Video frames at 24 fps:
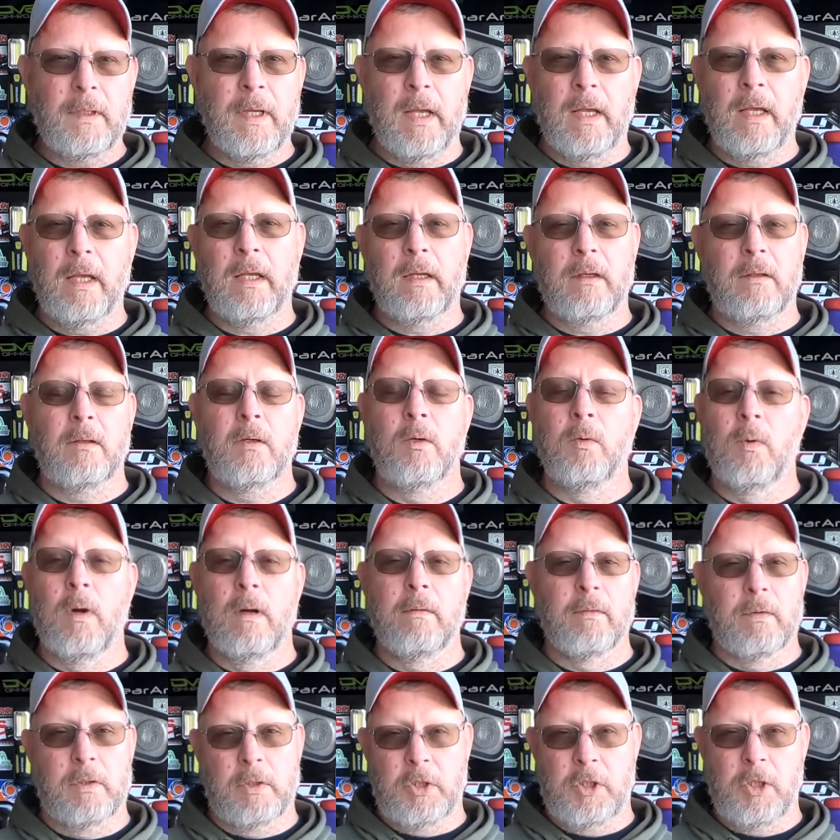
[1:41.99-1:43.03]
and
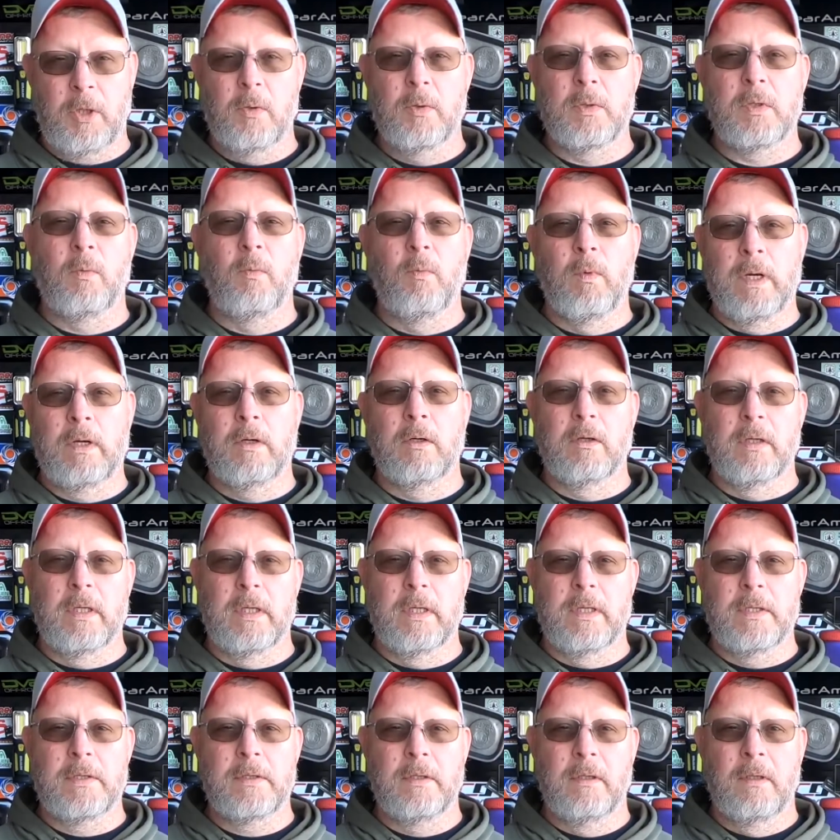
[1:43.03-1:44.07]
whoever the chosen winner
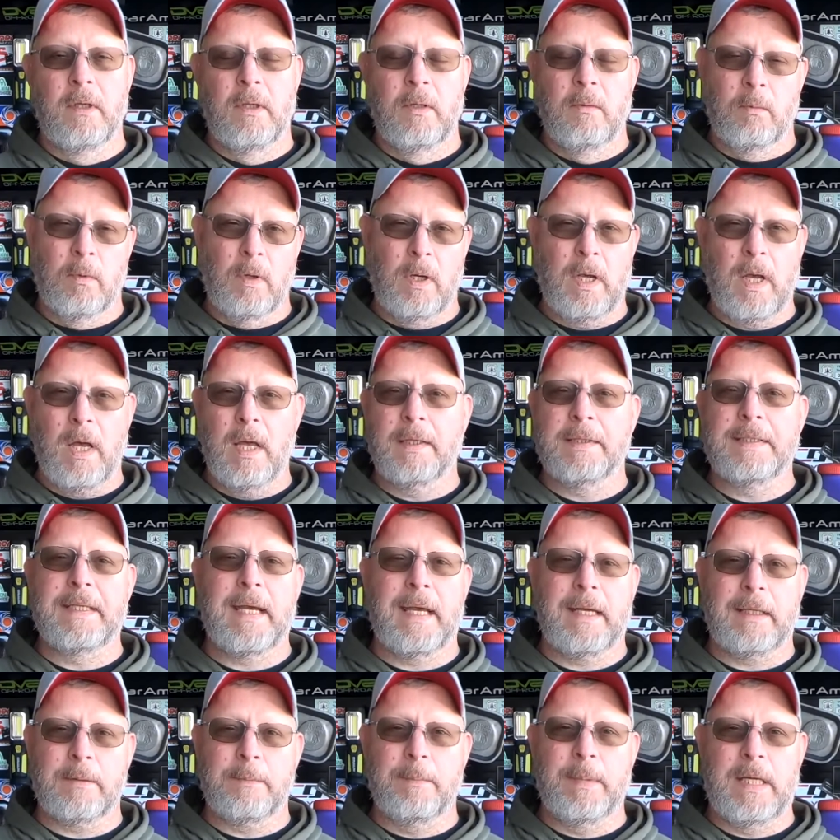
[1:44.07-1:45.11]
is will
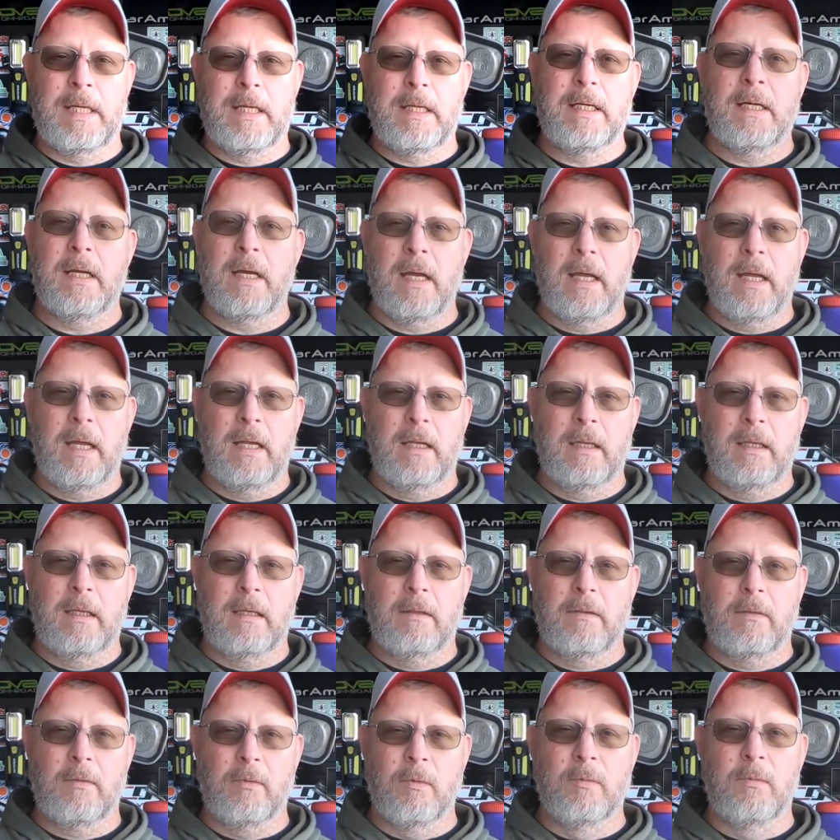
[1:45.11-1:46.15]
contact me
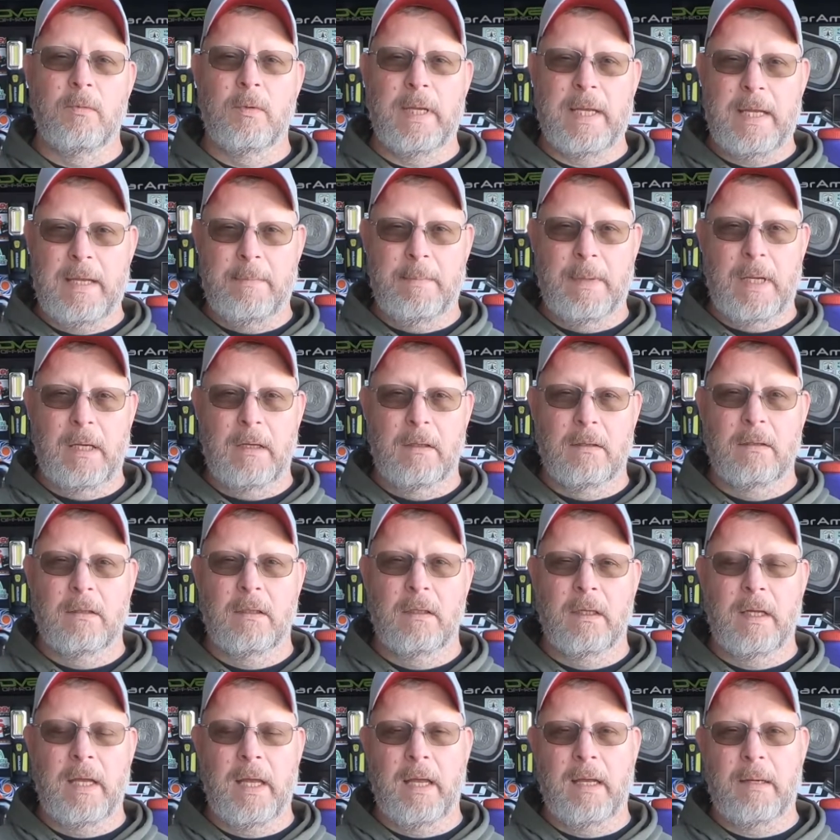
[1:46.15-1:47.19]
through email
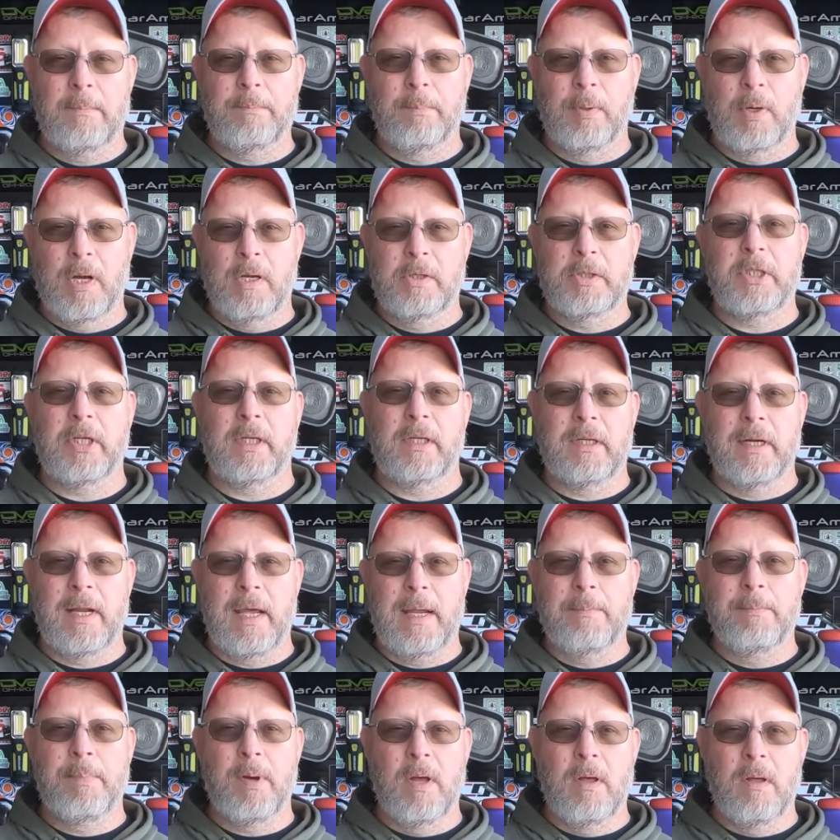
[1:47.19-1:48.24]
at
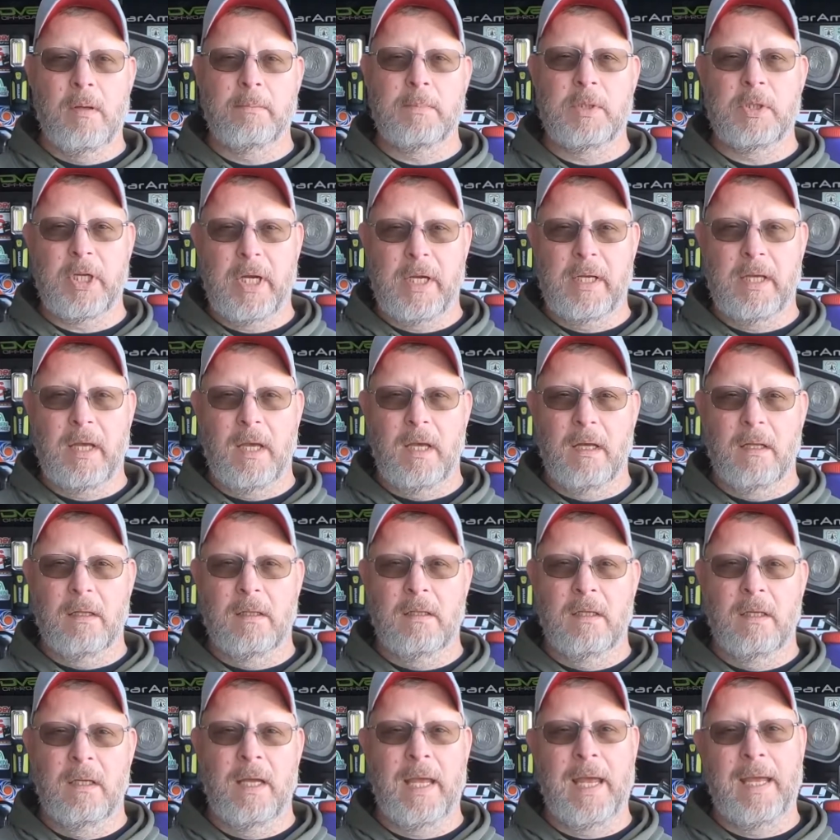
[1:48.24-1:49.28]

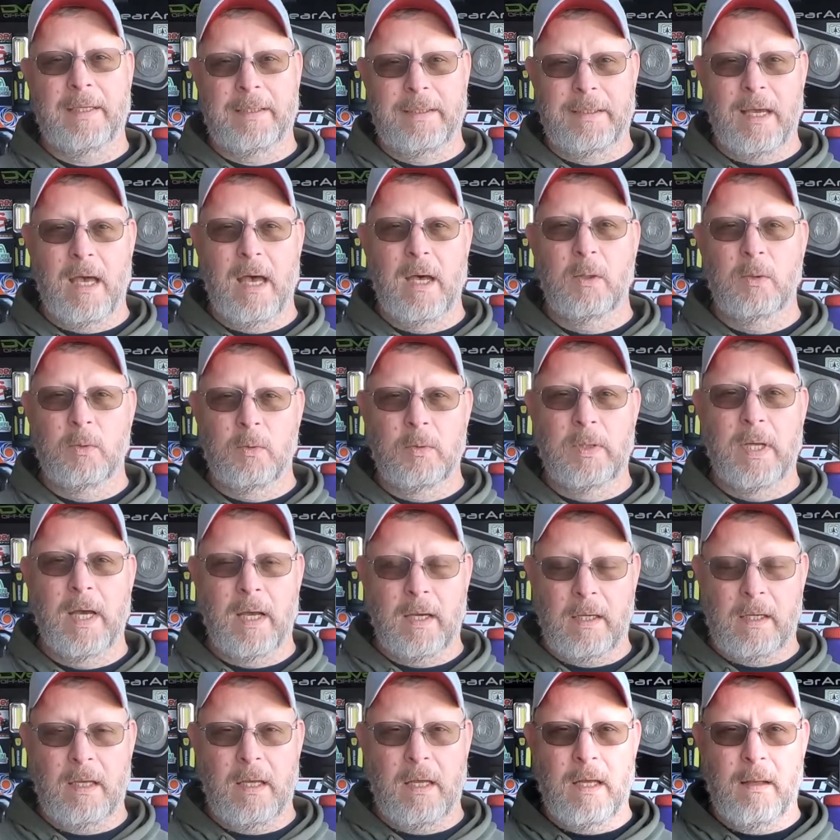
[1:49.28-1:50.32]

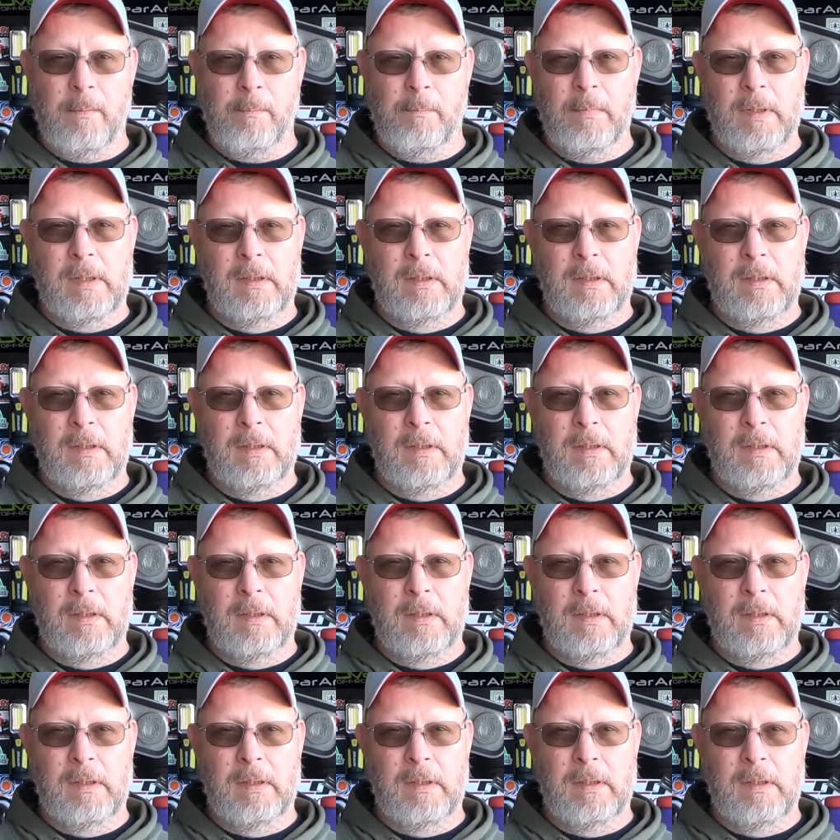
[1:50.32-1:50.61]
projectnapalmjl@yahoo.com.